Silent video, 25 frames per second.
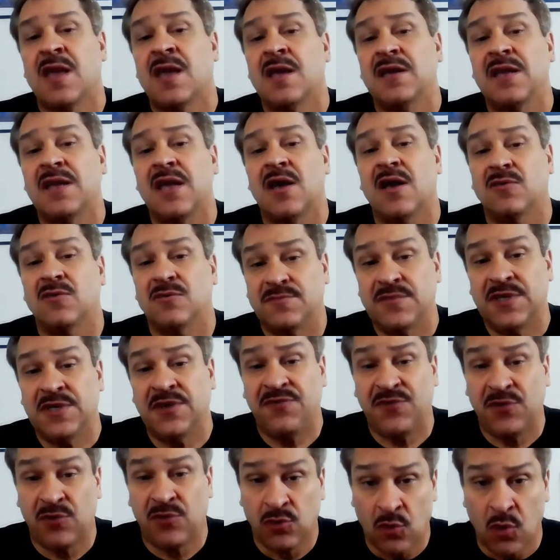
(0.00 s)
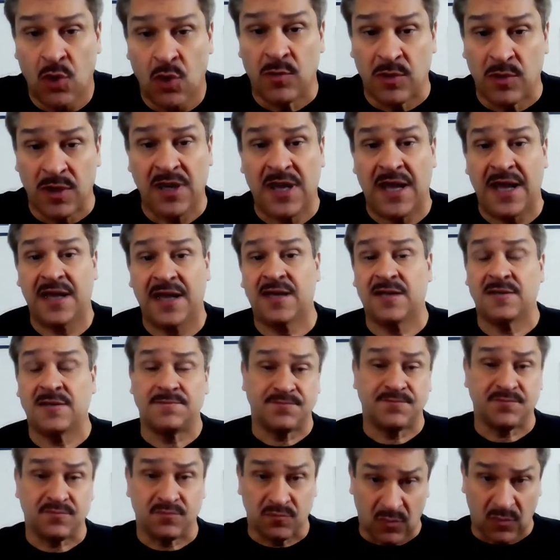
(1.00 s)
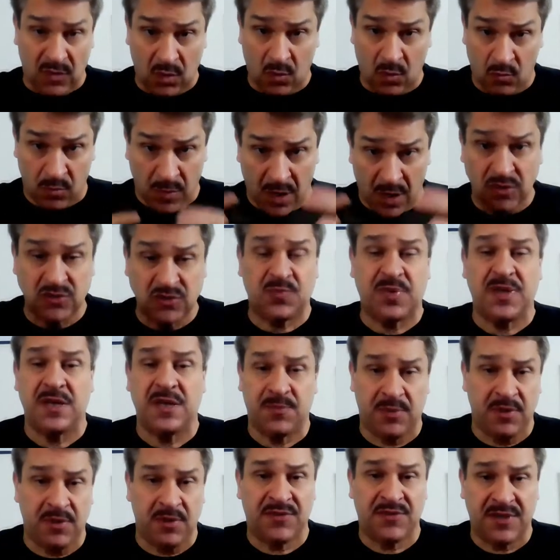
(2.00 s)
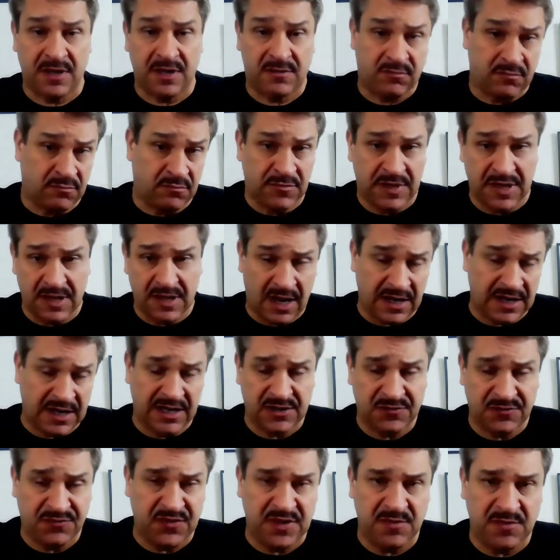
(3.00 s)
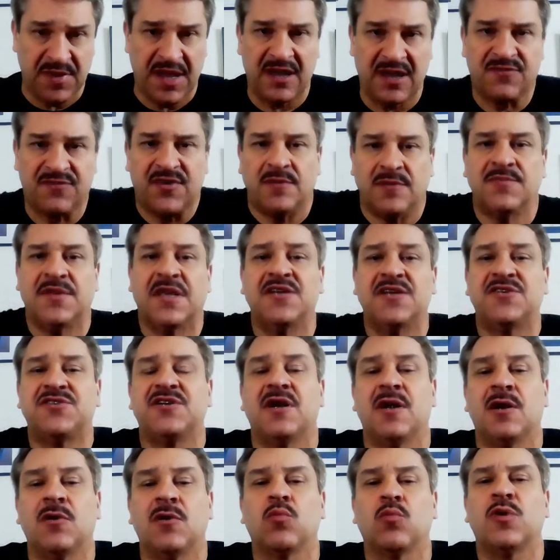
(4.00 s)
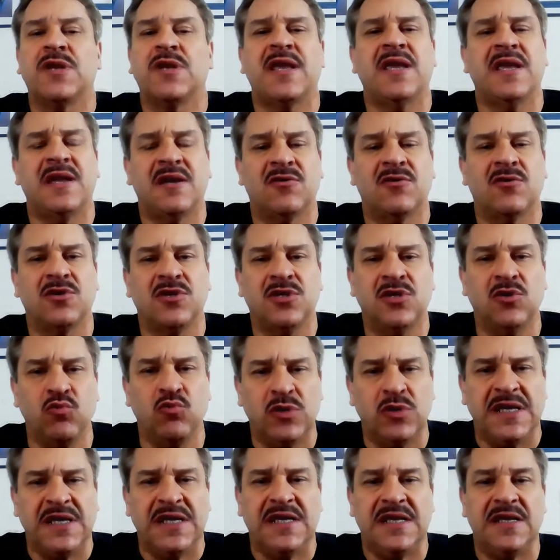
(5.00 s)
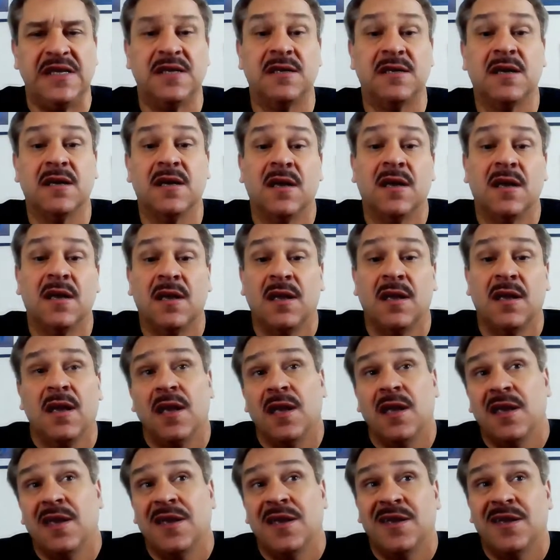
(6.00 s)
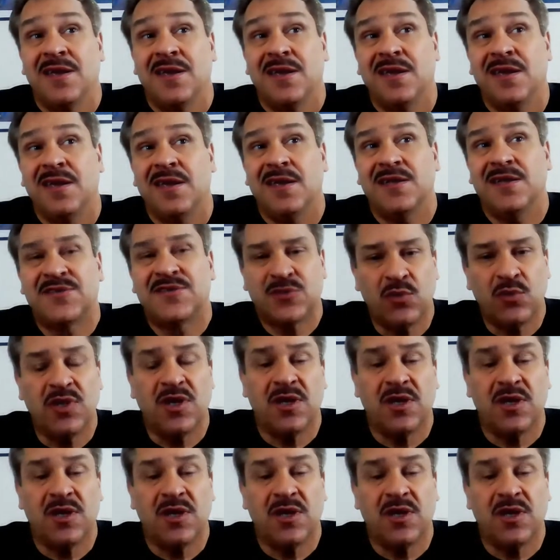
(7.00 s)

Now, if you're normal, like most people that I get the feedback from, they share when they hear you need, it sort